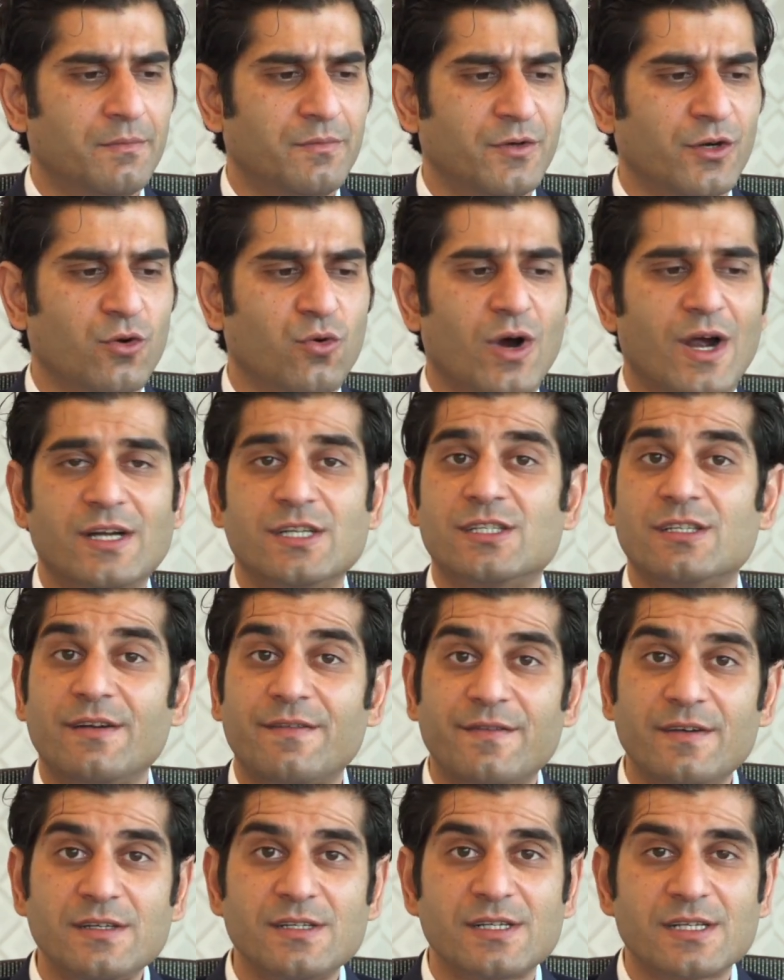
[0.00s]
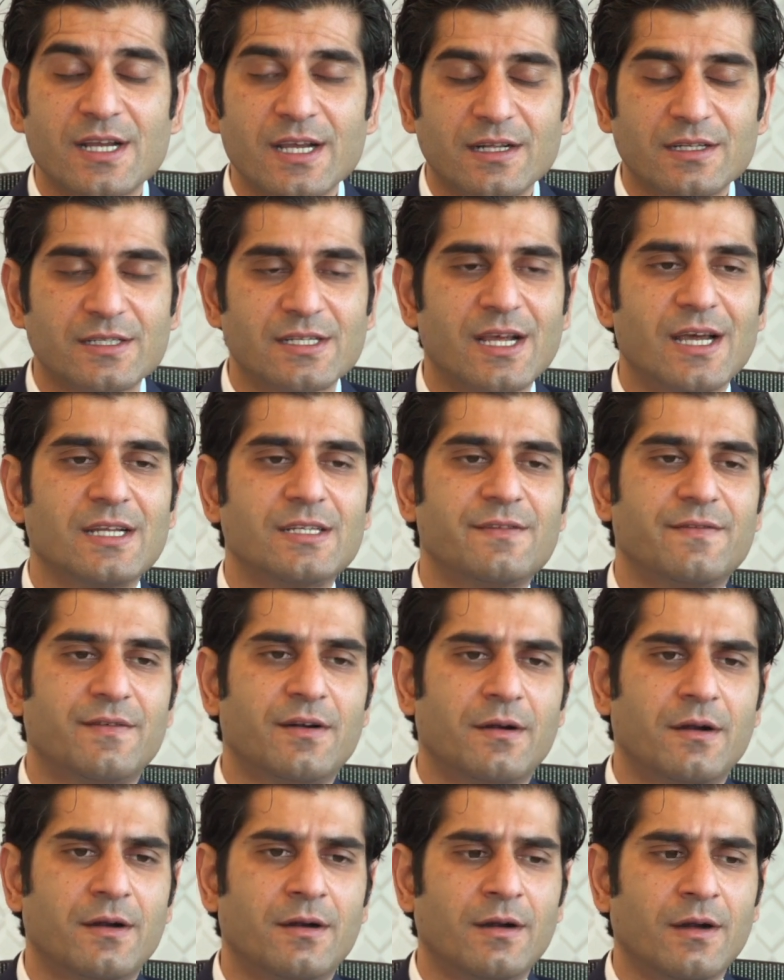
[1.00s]
requires different skill sets
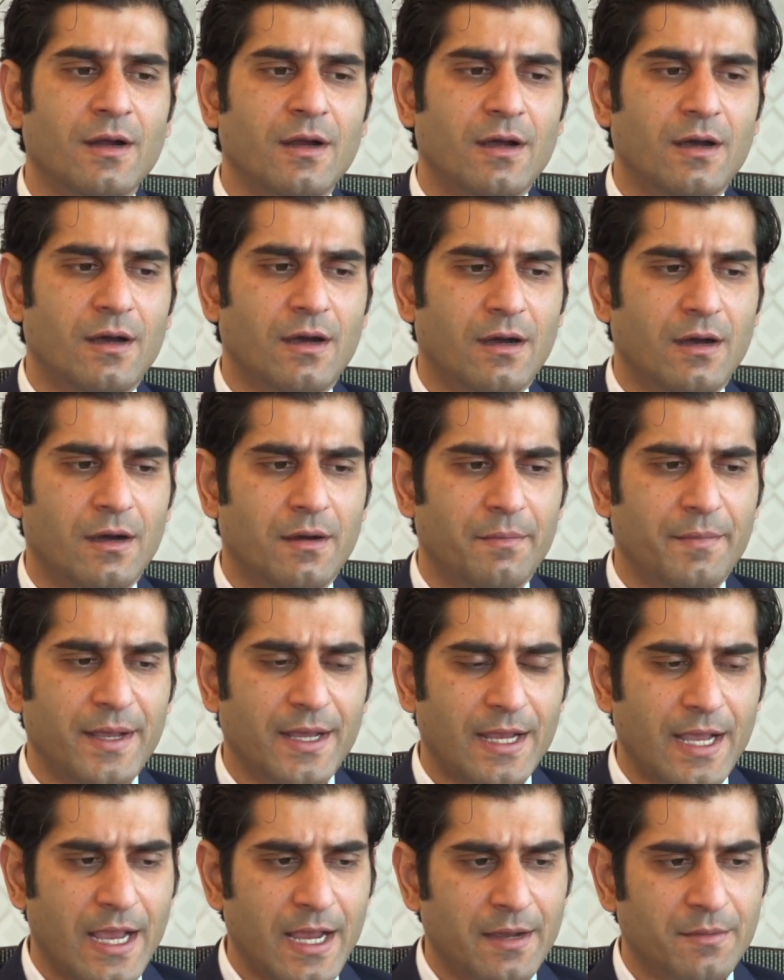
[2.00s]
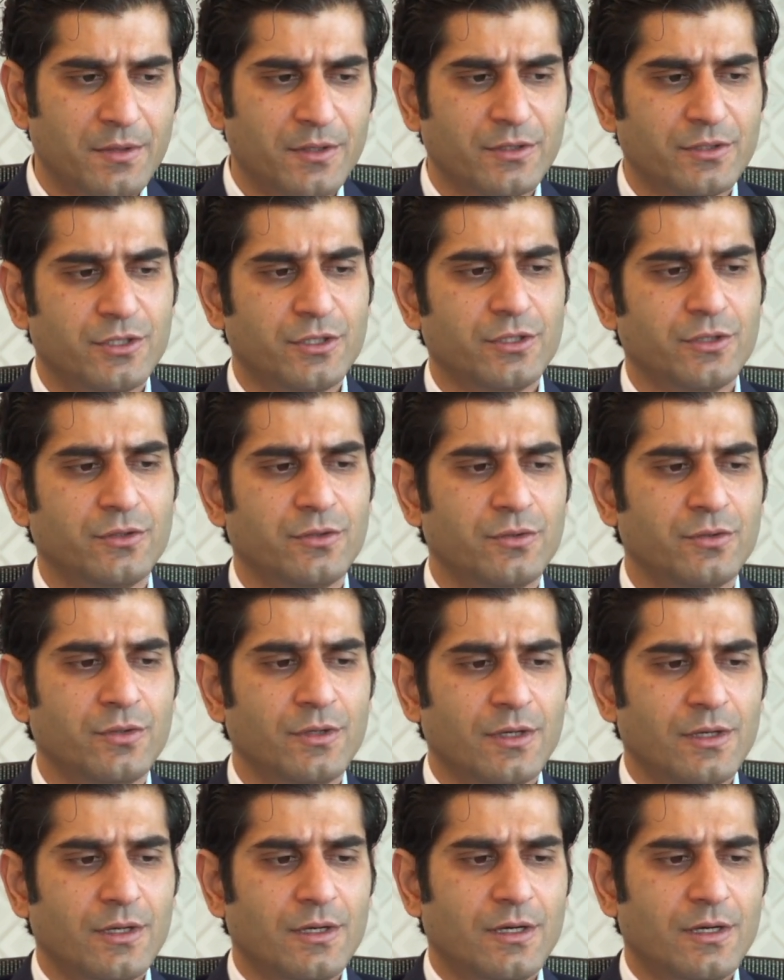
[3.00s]
for being able to